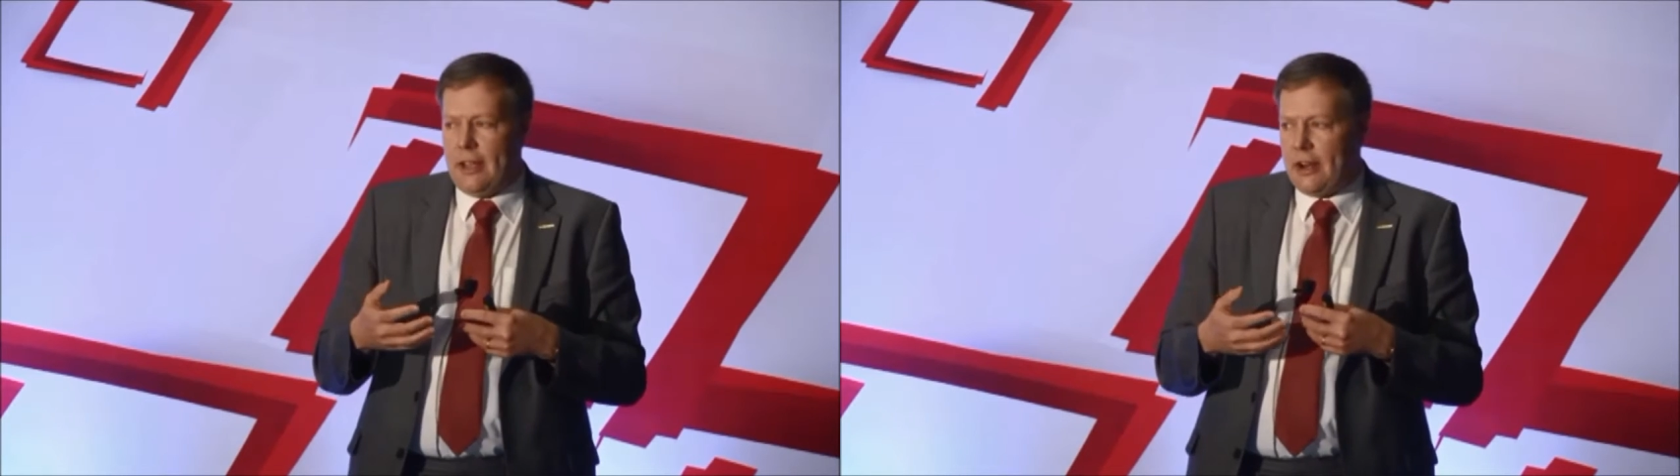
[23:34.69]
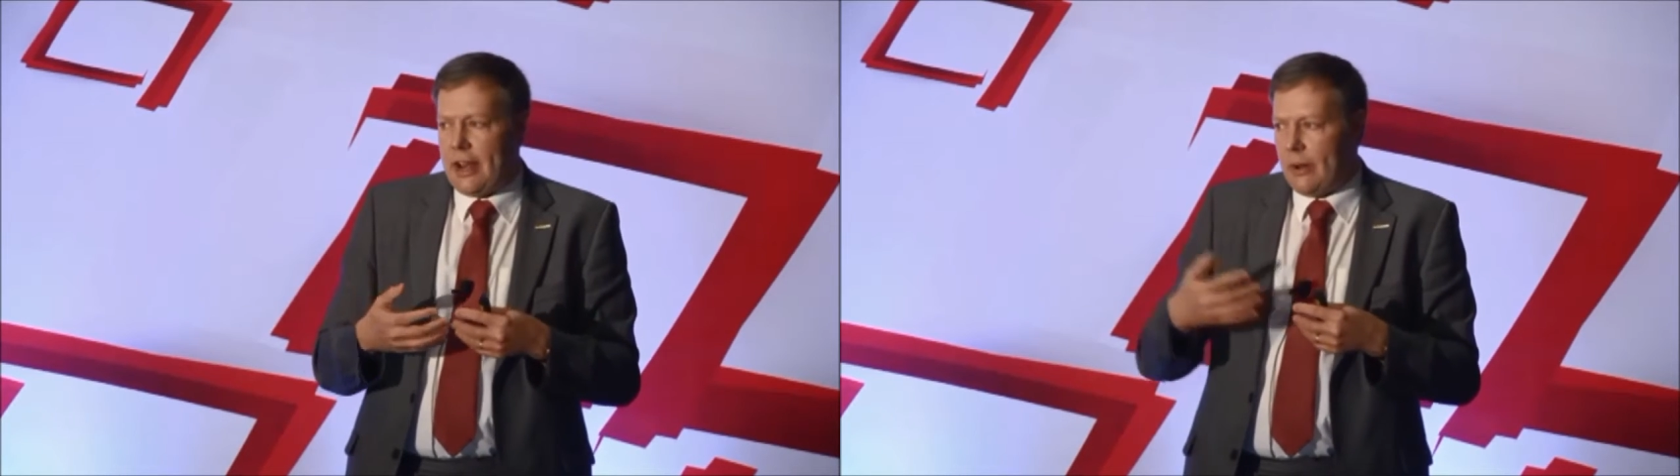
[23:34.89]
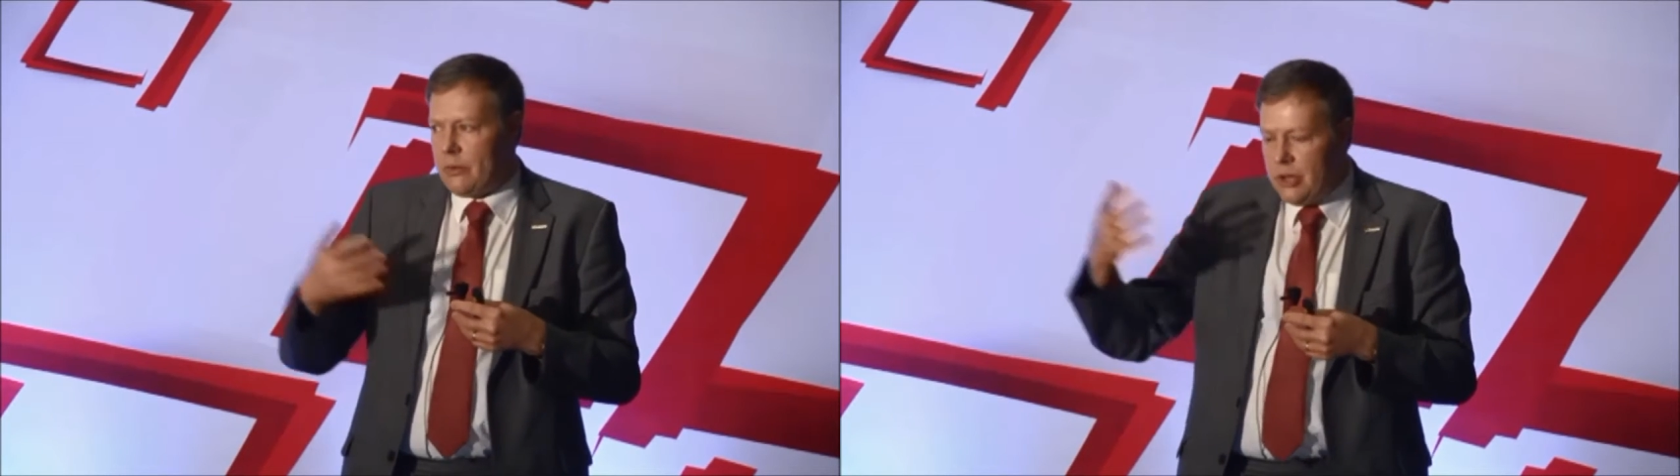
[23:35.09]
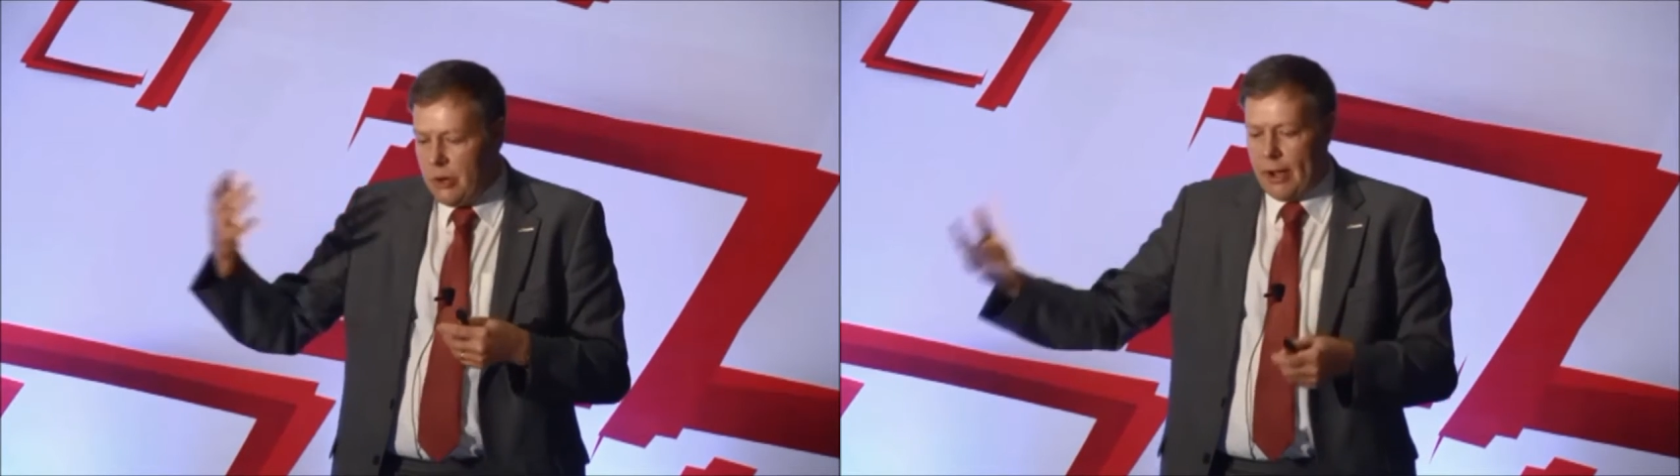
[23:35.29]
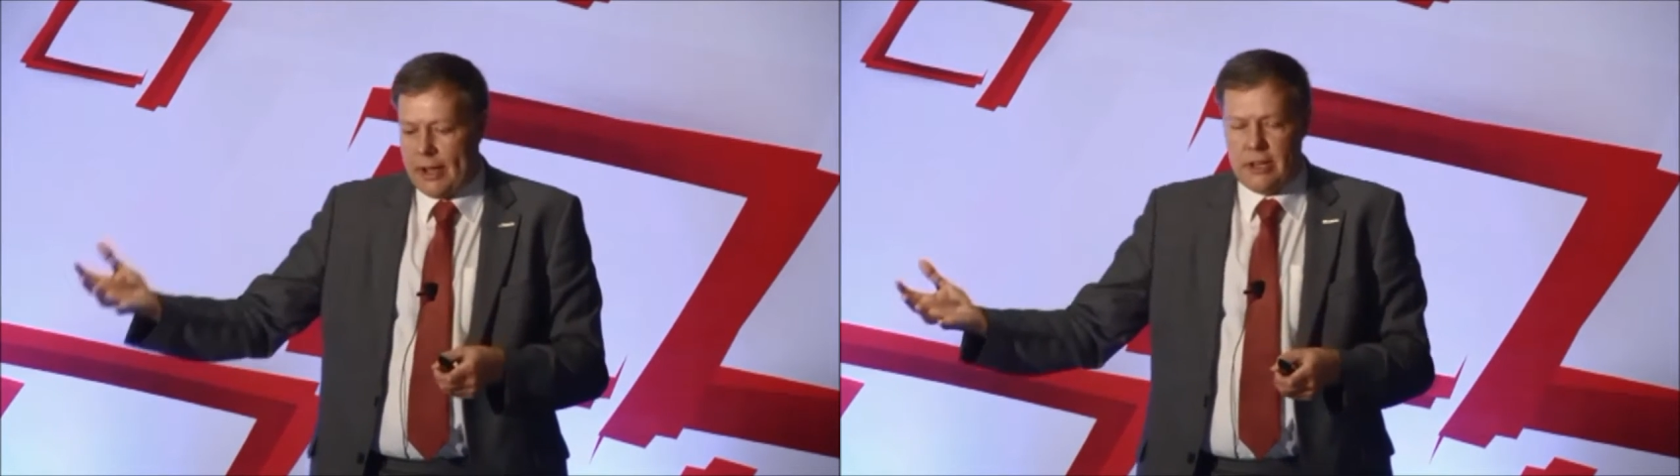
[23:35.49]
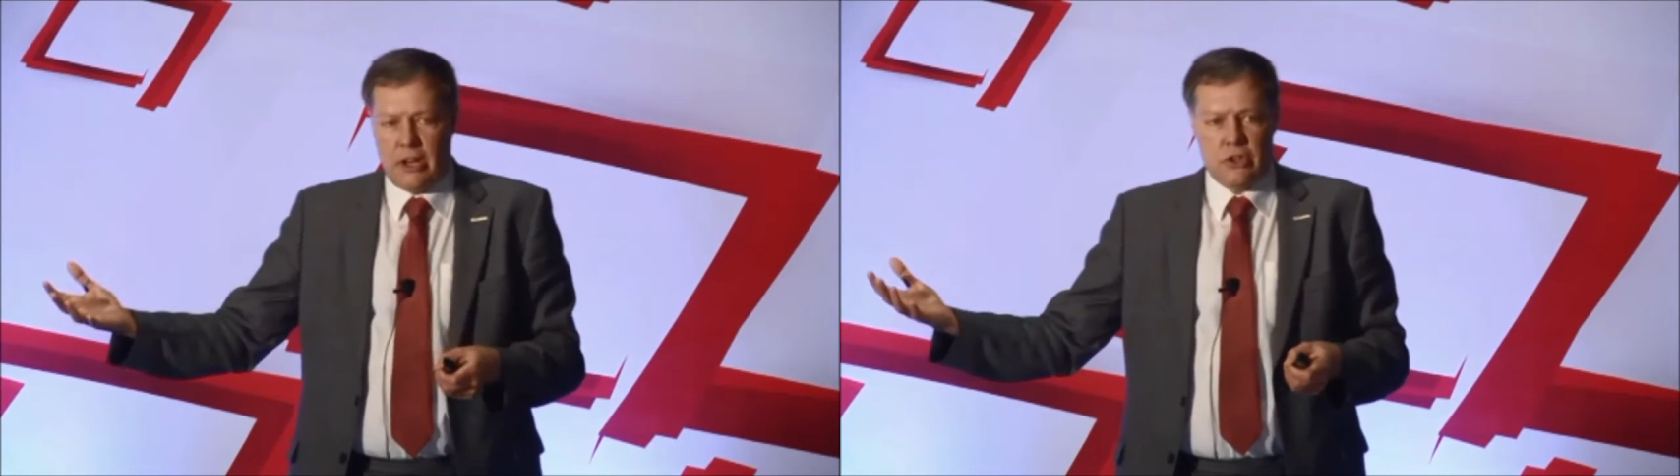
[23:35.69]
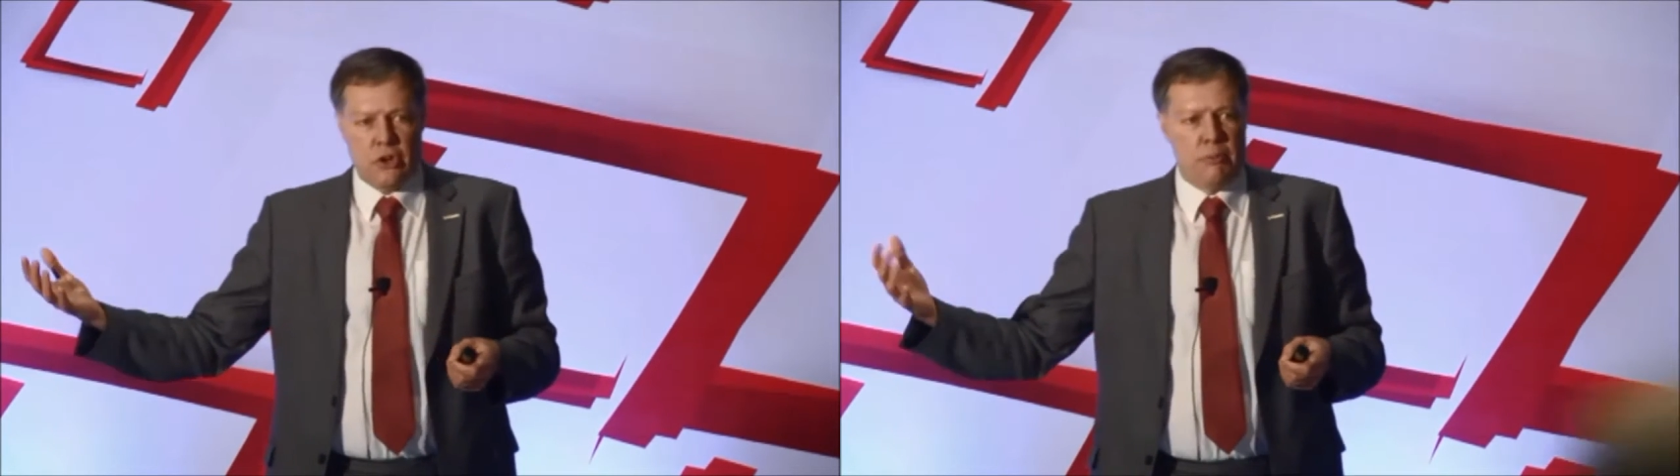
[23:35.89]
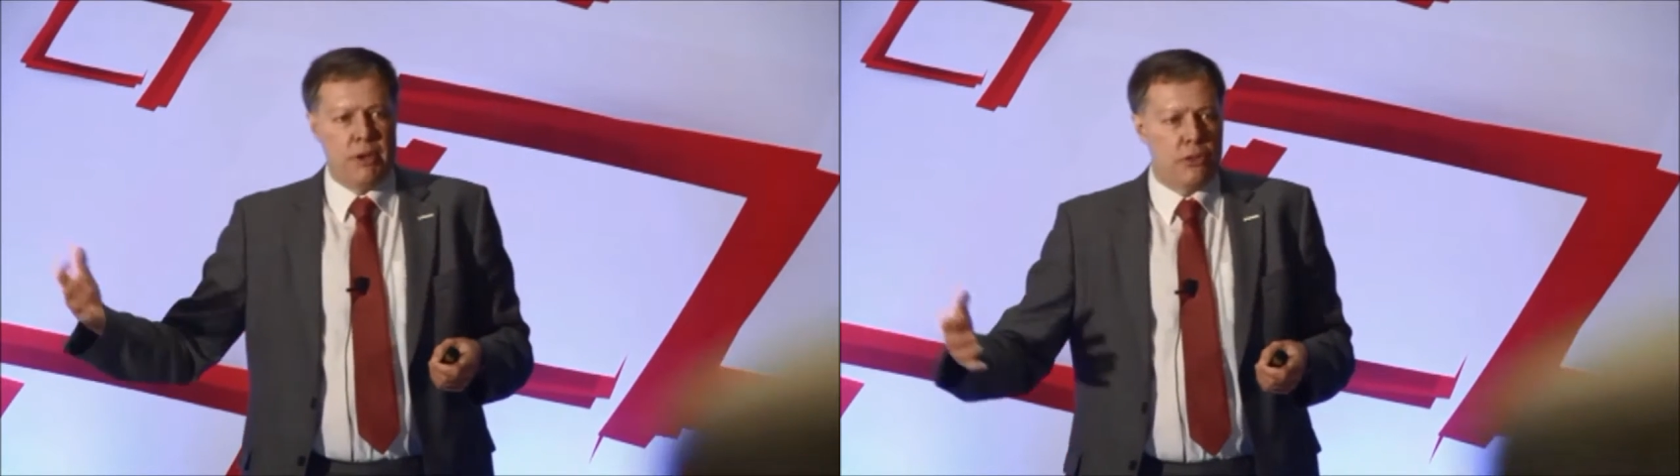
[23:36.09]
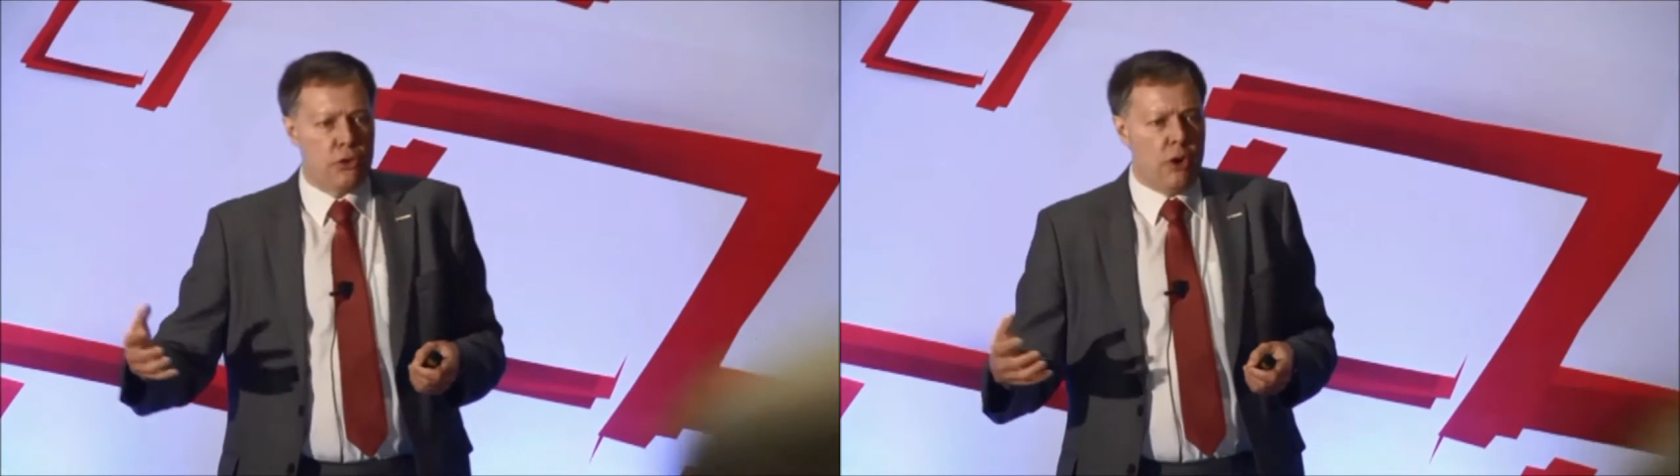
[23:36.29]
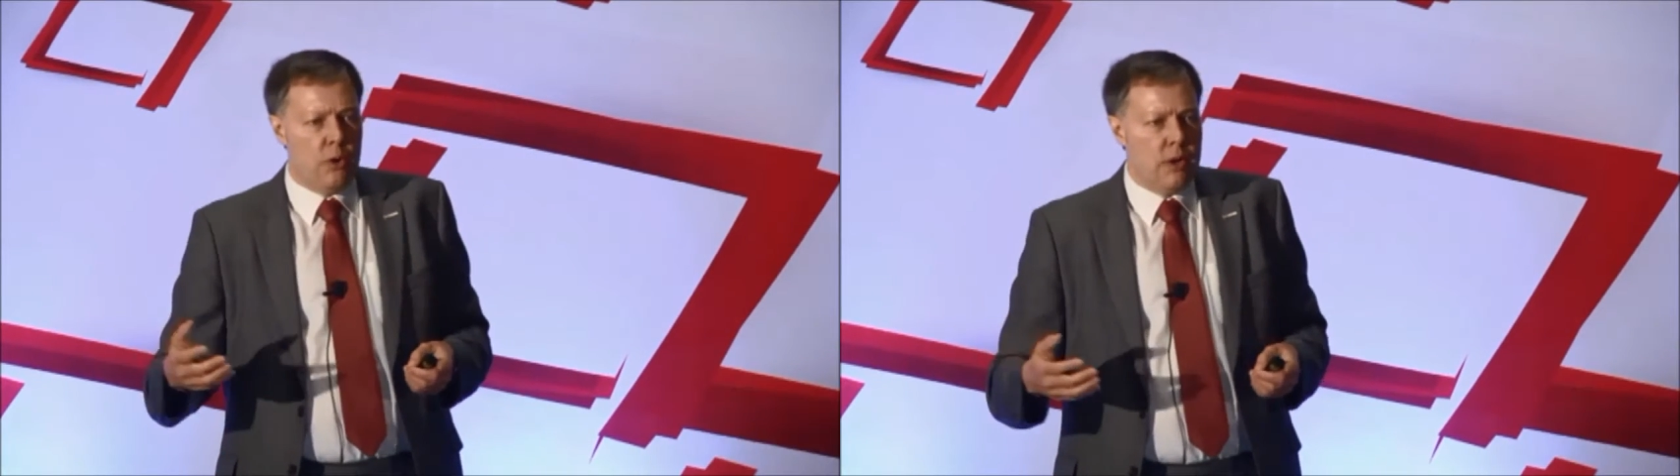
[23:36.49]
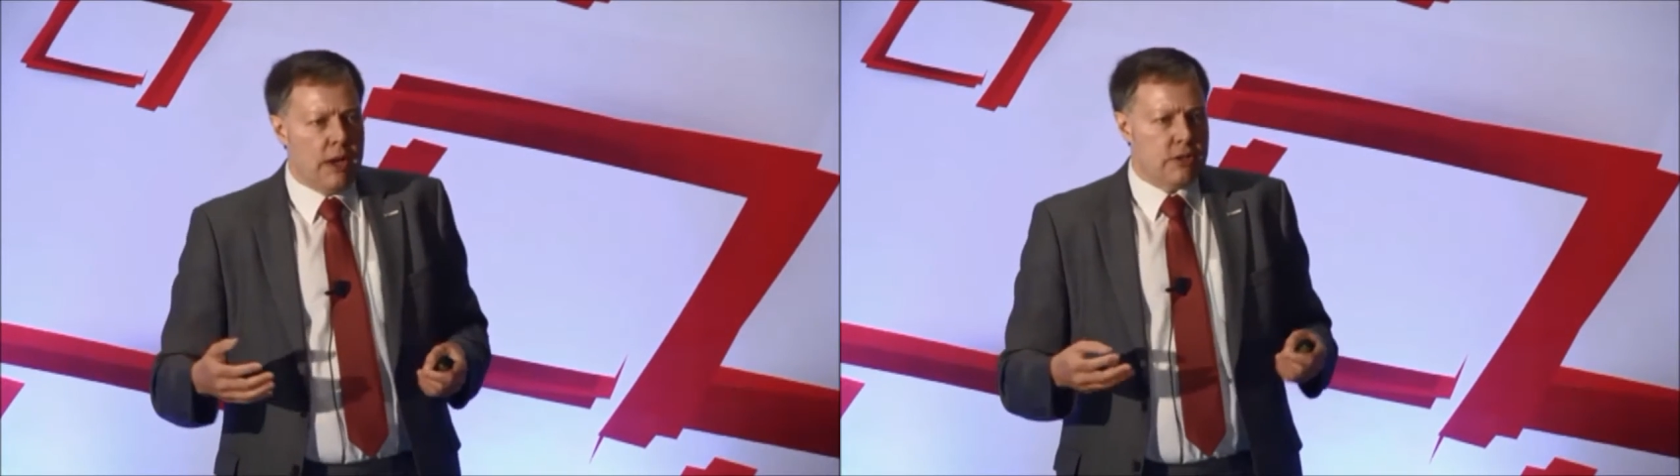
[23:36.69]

and how new ideas are coming through,